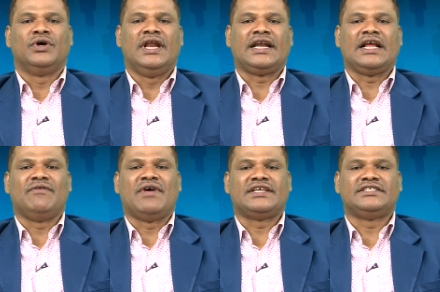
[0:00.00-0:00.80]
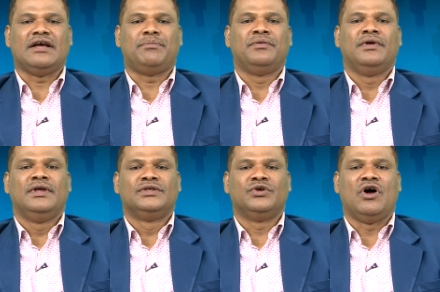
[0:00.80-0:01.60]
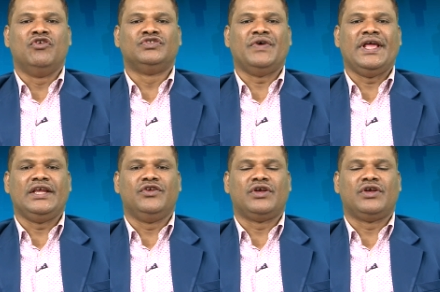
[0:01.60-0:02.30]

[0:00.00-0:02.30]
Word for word: electrical workshop, so house wiring you